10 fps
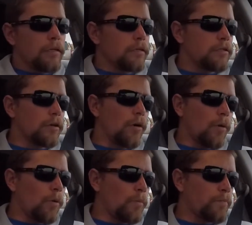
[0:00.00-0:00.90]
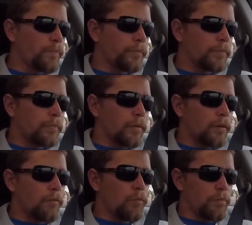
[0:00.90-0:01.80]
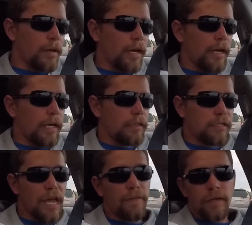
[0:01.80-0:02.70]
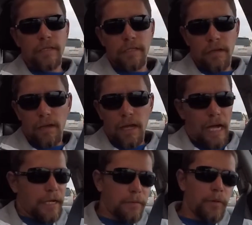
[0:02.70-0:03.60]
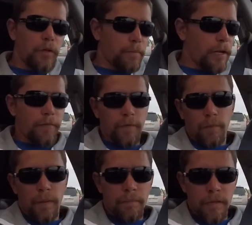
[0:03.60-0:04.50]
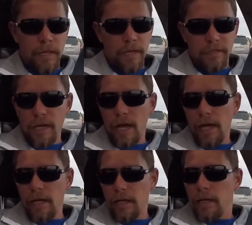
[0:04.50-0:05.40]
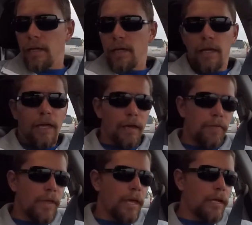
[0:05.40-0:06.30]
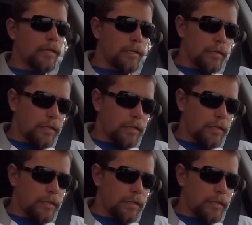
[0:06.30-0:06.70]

So with my savings, I could build a better fuel pump than the SI, and then